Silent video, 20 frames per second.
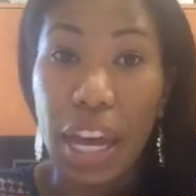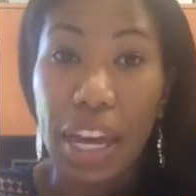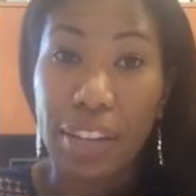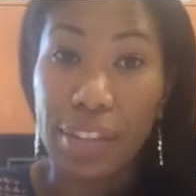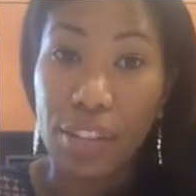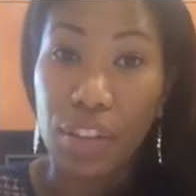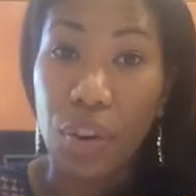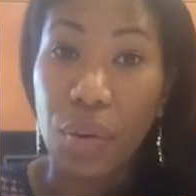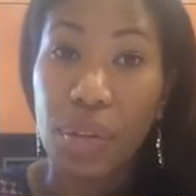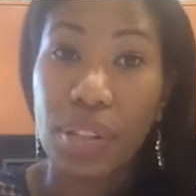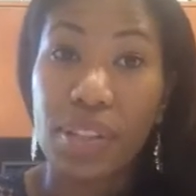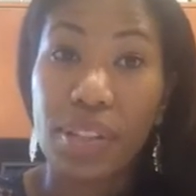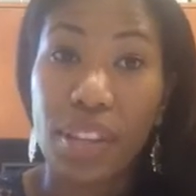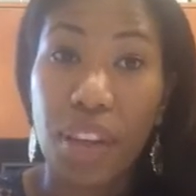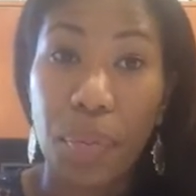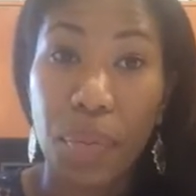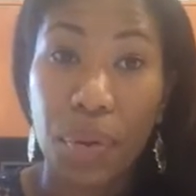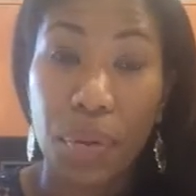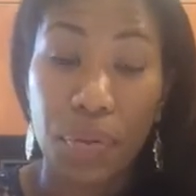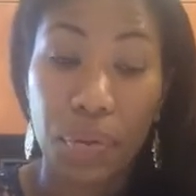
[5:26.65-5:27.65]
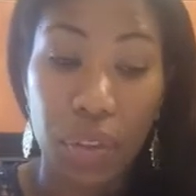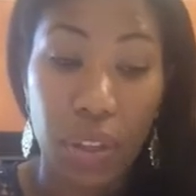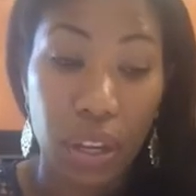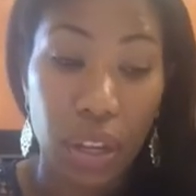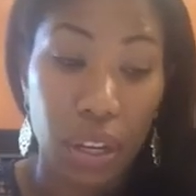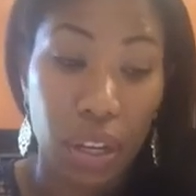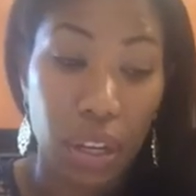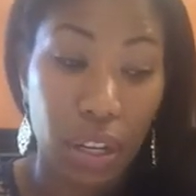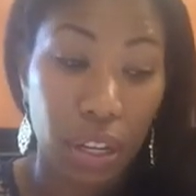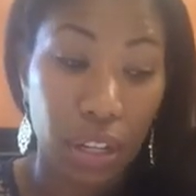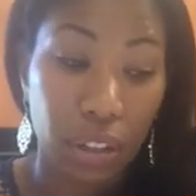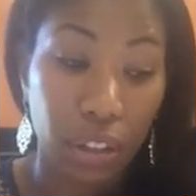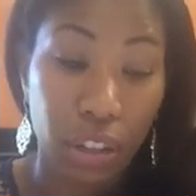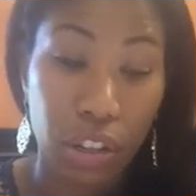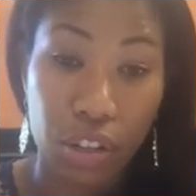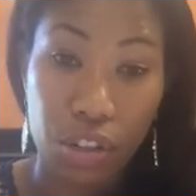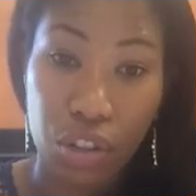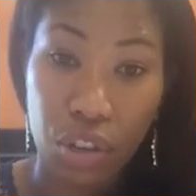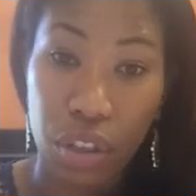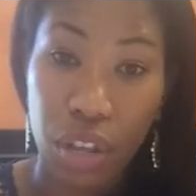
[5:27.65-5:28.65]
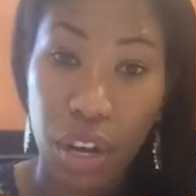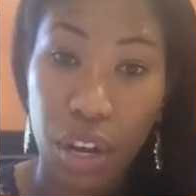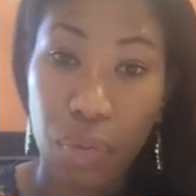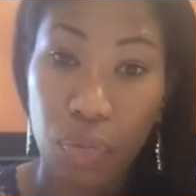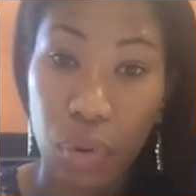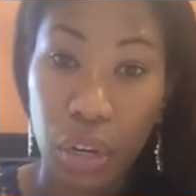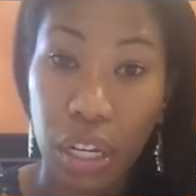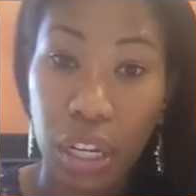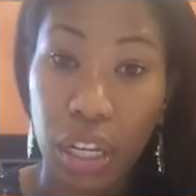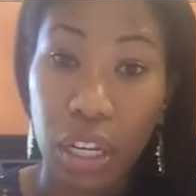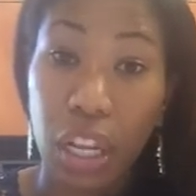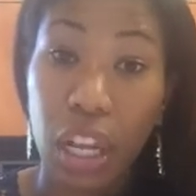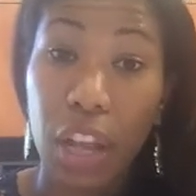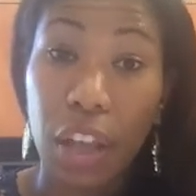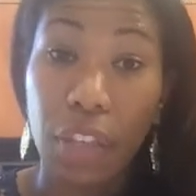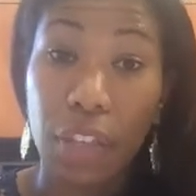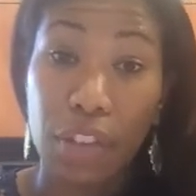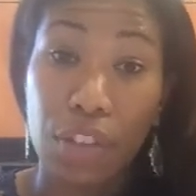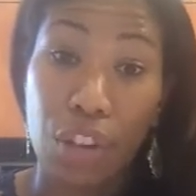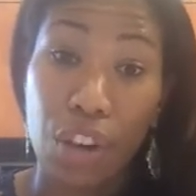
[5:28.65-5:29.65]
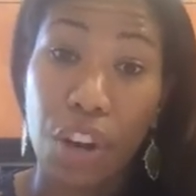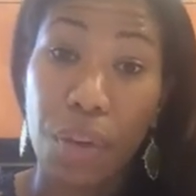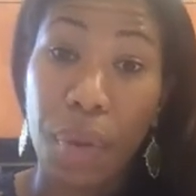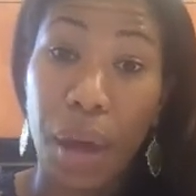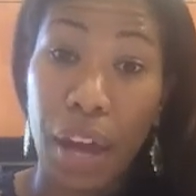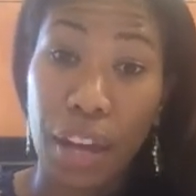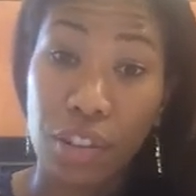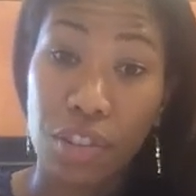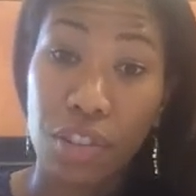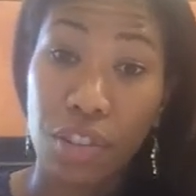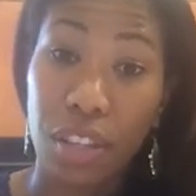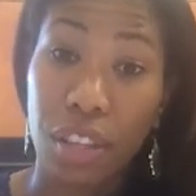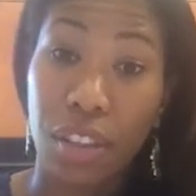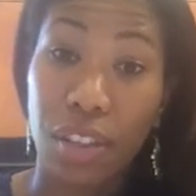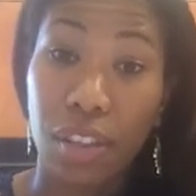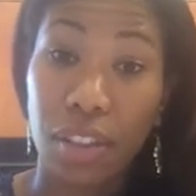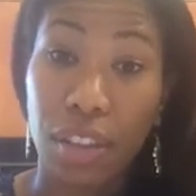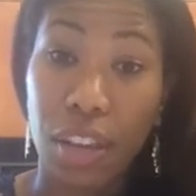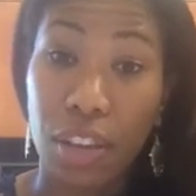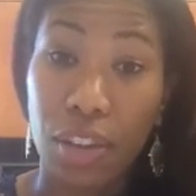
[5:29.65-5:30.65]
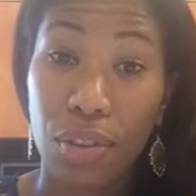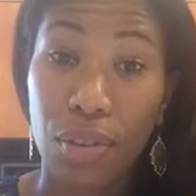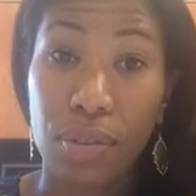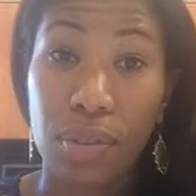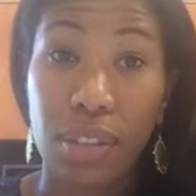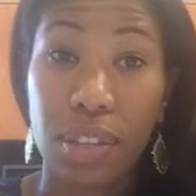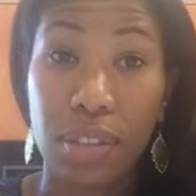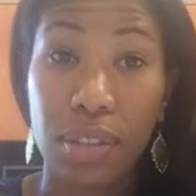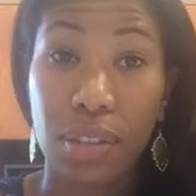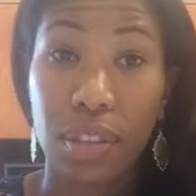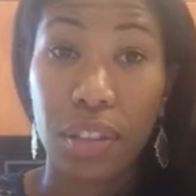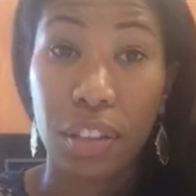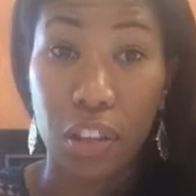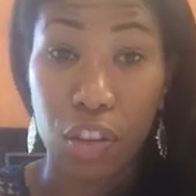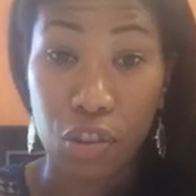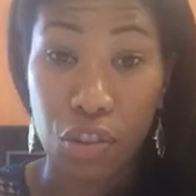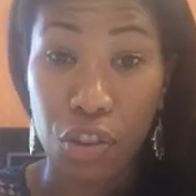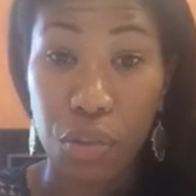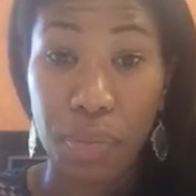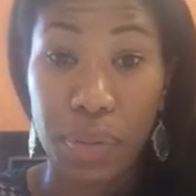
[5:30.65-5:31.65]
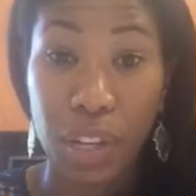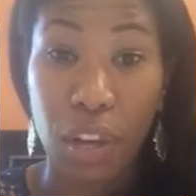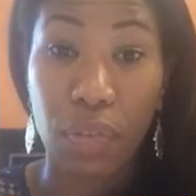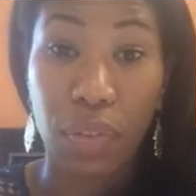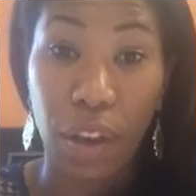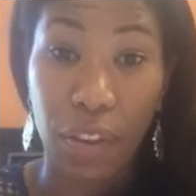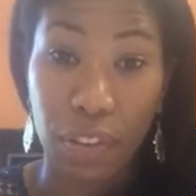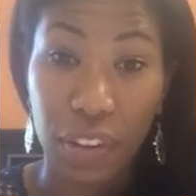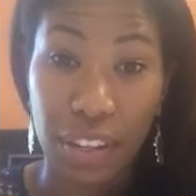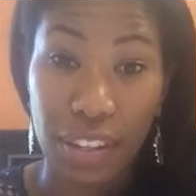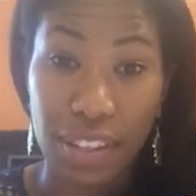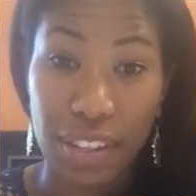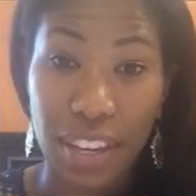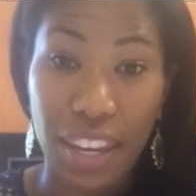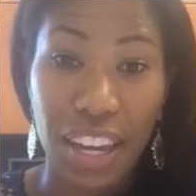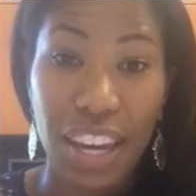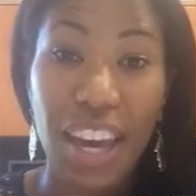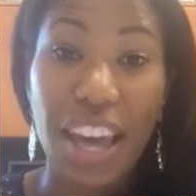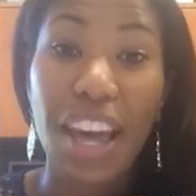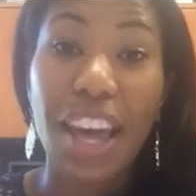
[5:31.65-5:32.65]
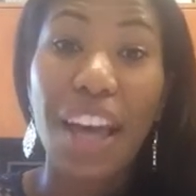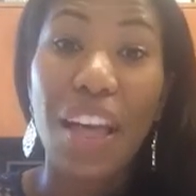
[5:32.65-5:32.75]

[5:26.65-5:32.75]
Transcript: And so in some of the literature that I'm reading, the term actually that they use is leadership self-efficacy.